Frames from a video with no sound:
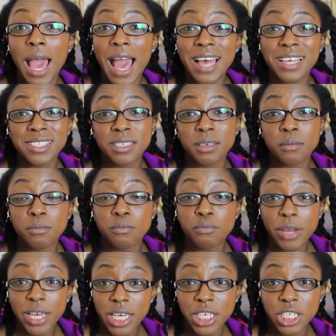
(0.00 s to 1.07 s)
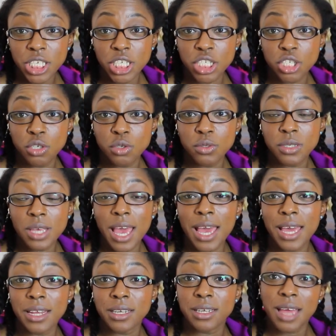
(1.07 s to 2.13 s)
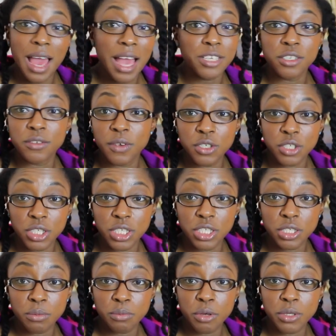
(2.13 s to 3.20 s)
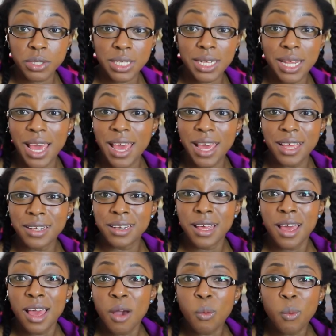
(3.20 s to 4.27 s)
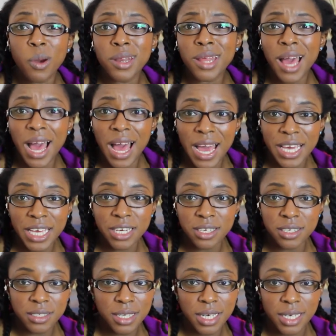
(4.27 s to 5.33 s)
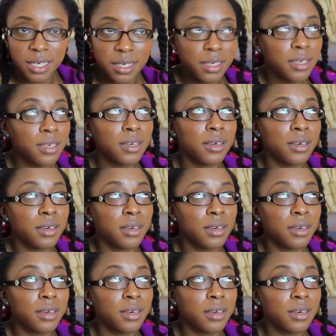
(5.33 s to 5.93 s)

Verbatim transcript: has some breakage issues and I just felt she needs some protein and what higher like